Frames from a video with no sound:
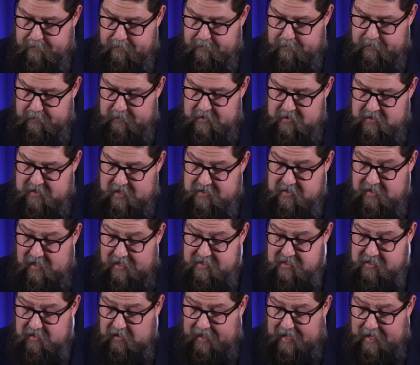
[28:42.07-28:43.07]
He says,
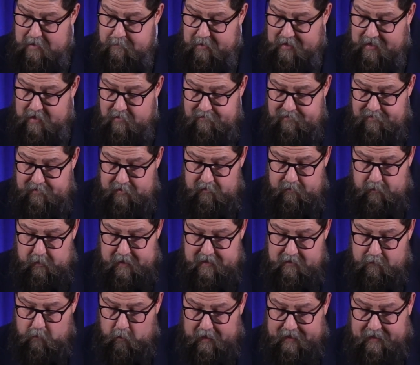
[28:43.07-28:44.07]
lest the land become full of
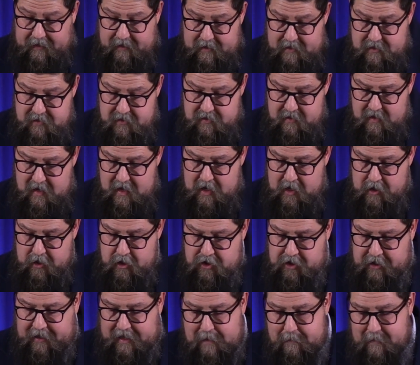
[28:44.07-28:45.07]
wickedness. You
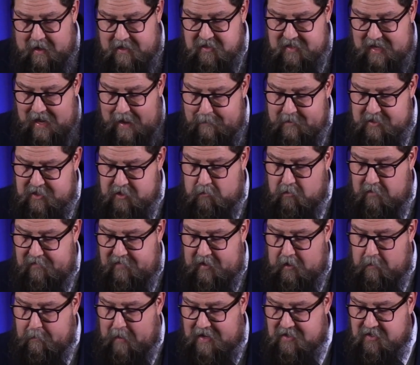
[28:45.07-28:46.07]
should keep my Sabbaths and
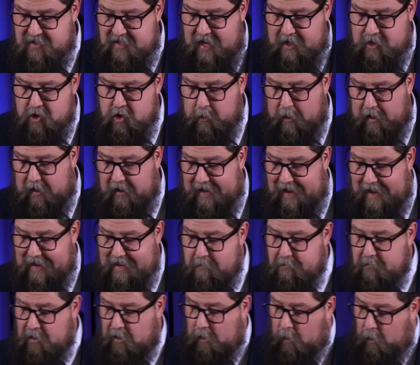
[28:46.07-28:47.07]
revere my sanctuary. I
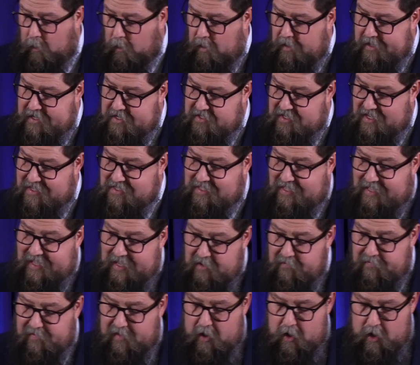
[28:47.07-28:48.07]
am the Lord. He says,
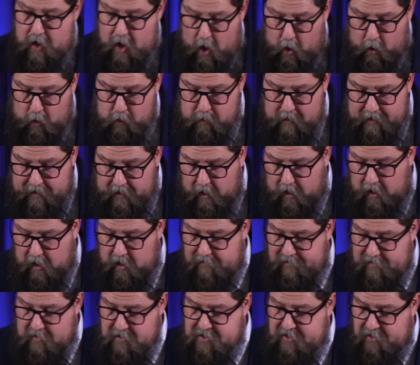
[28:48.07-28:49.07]
give no regard,
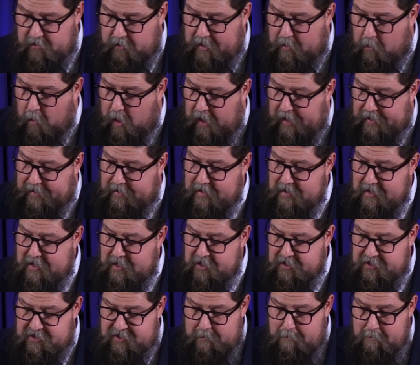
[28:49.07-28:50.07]
verse 31,
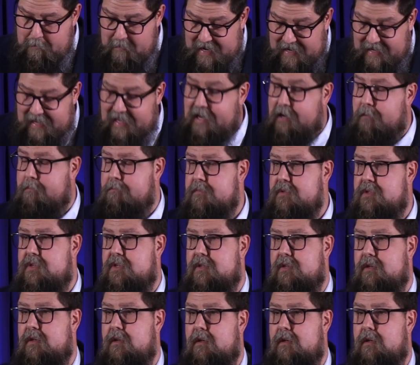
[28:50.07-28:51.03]
to mediums